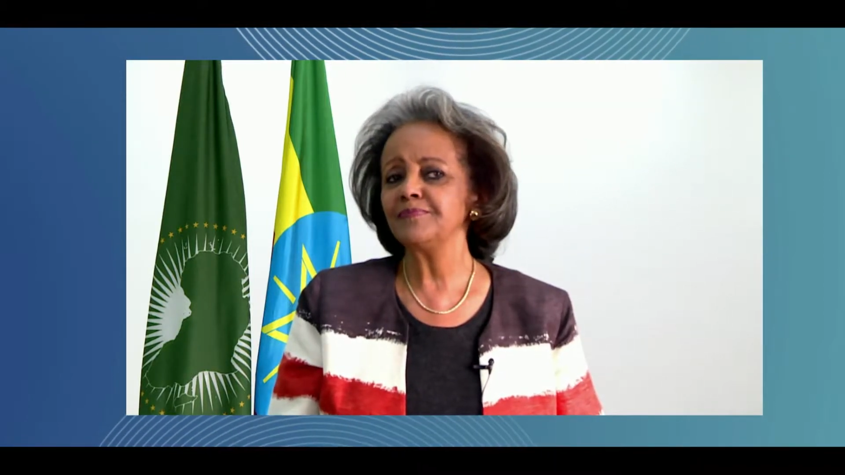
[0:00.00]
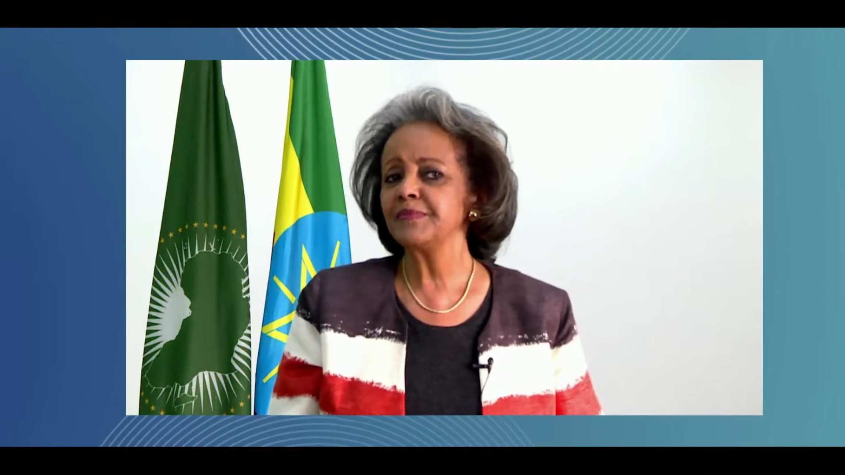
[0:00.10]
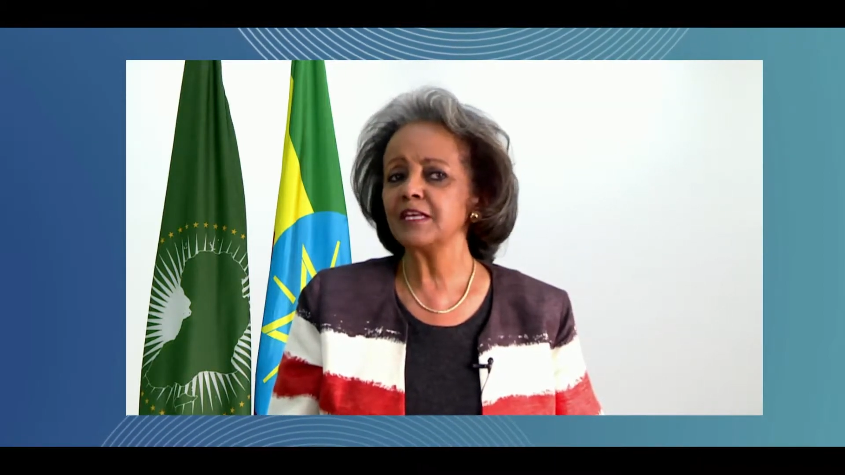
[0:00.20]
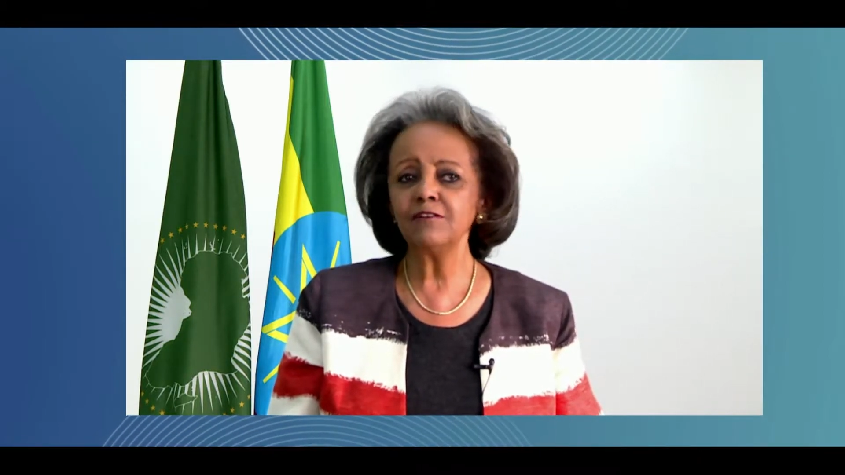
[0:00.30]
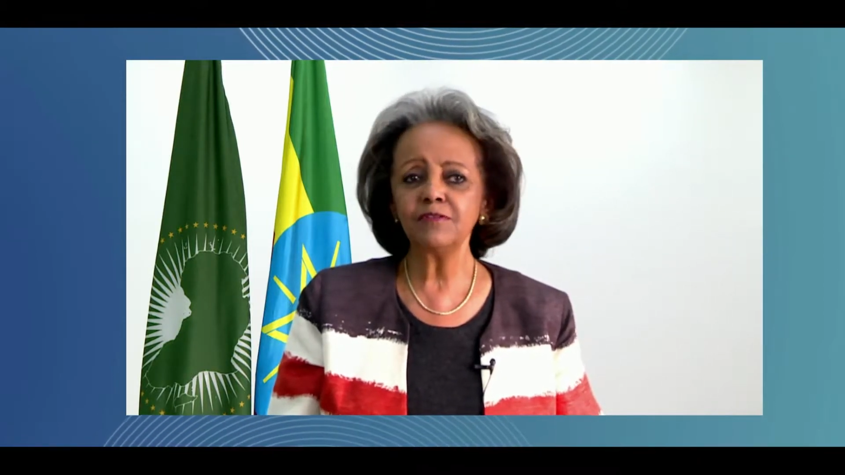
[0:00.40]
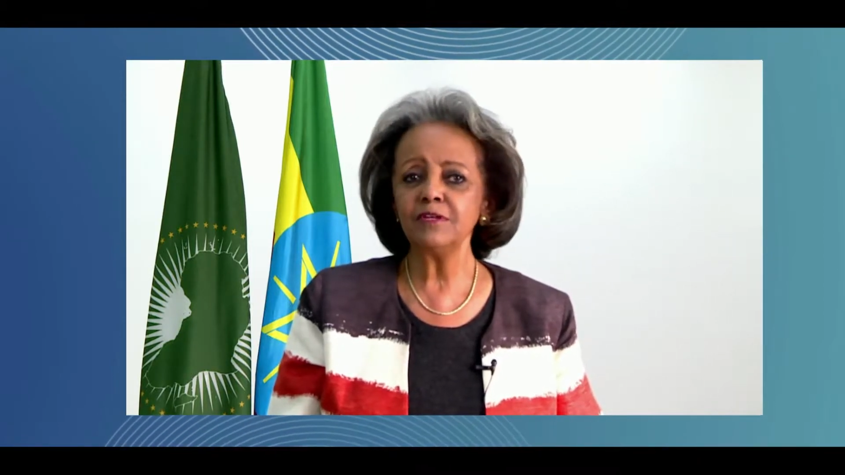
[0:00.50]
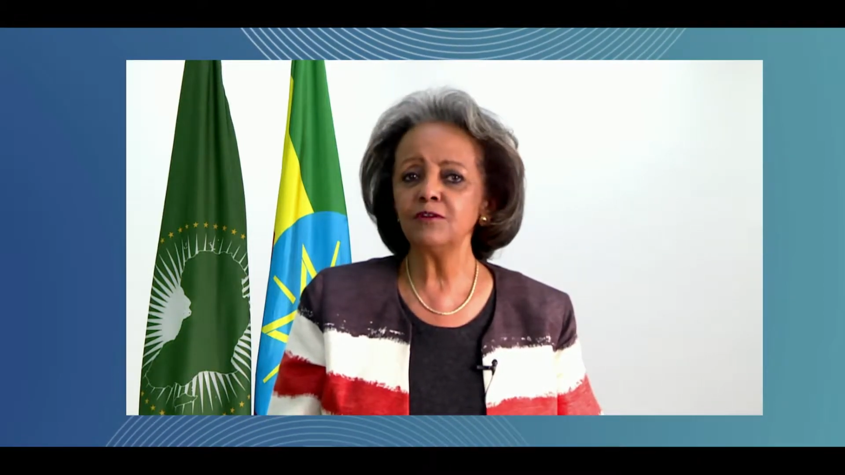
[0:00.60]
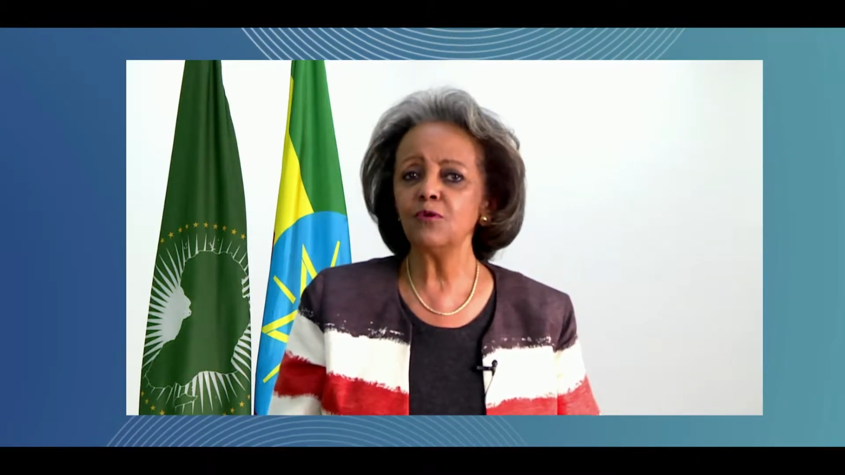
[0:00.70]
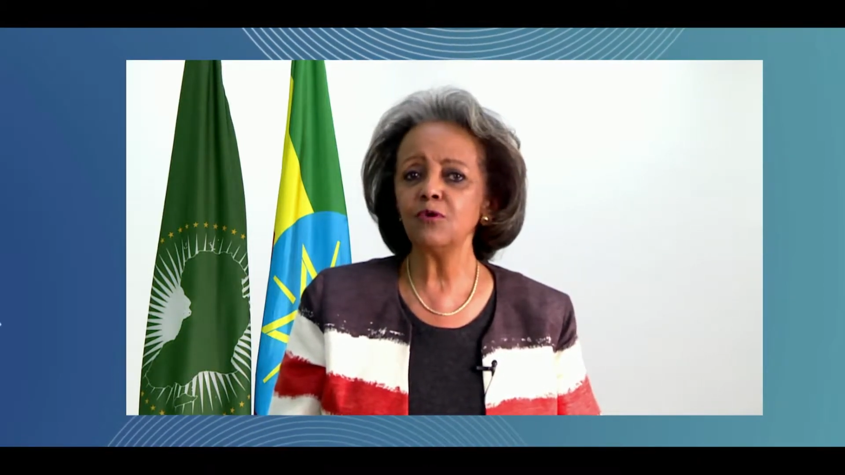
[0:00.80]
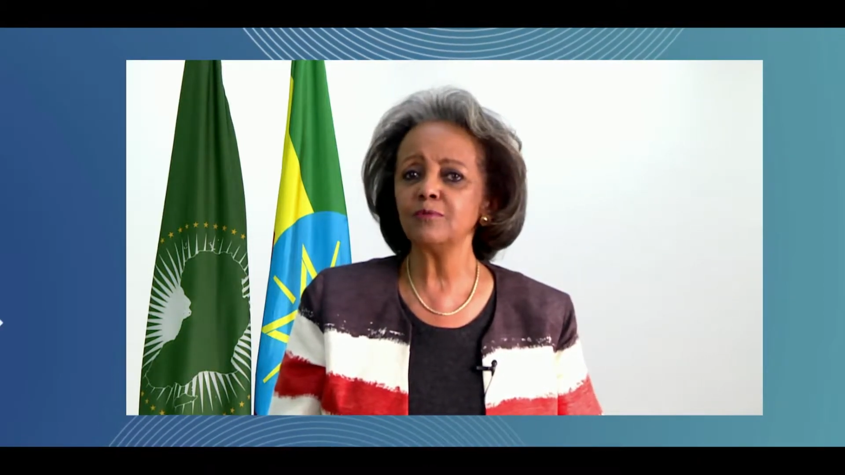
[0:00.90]
even in
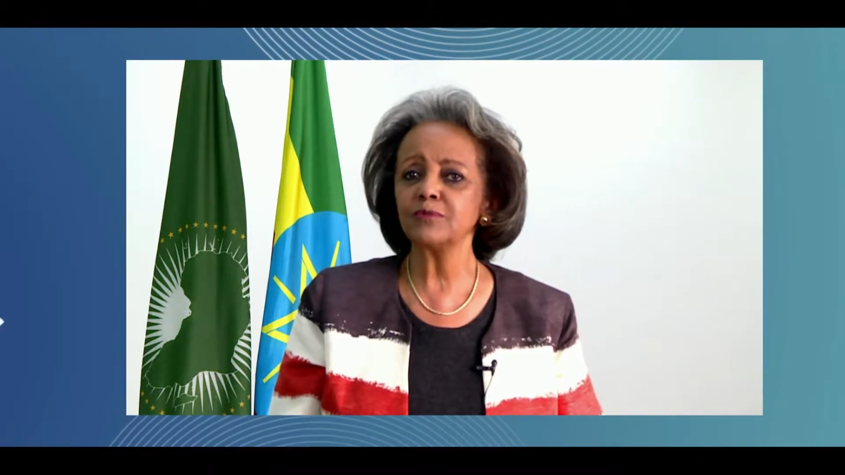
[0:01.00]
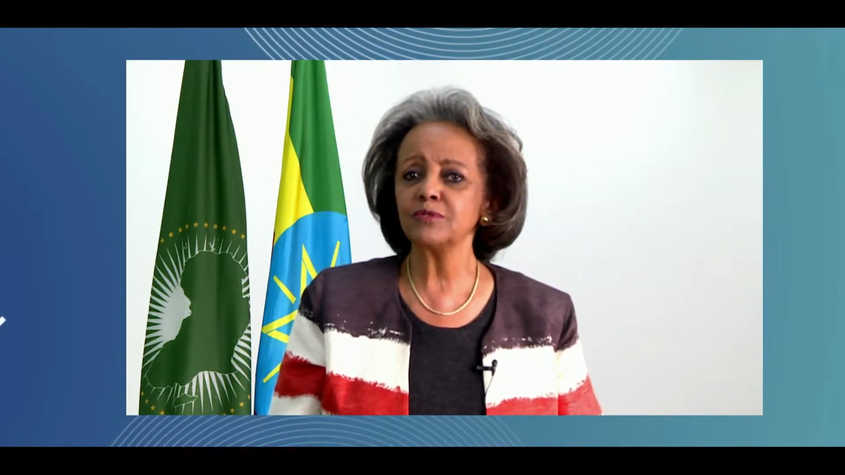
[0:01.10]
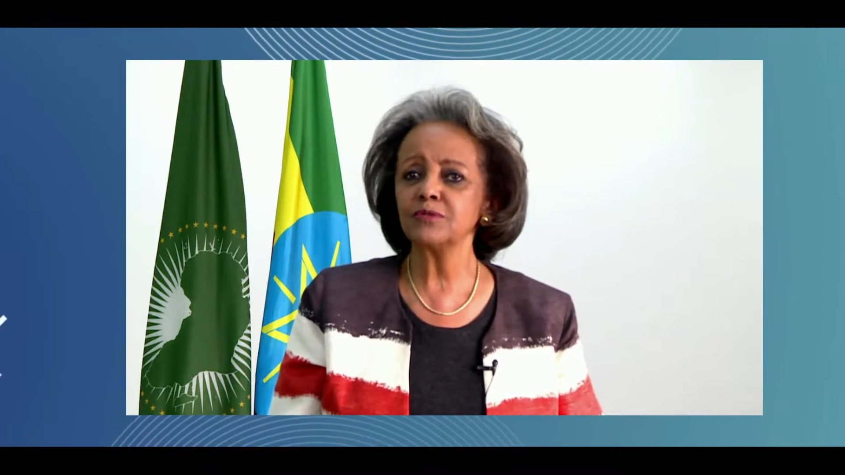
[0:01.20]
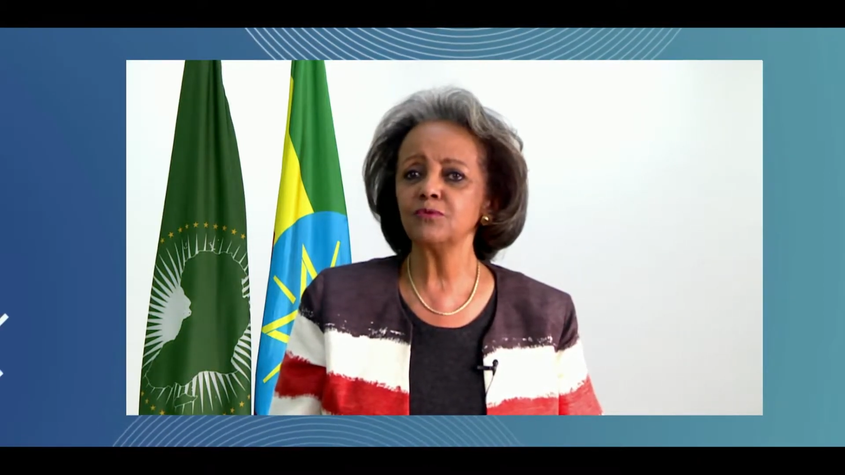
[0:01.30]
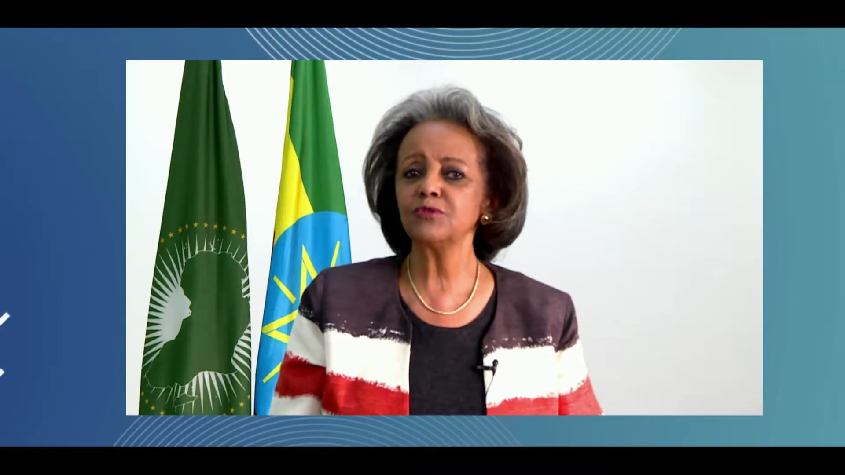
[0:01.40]
homes with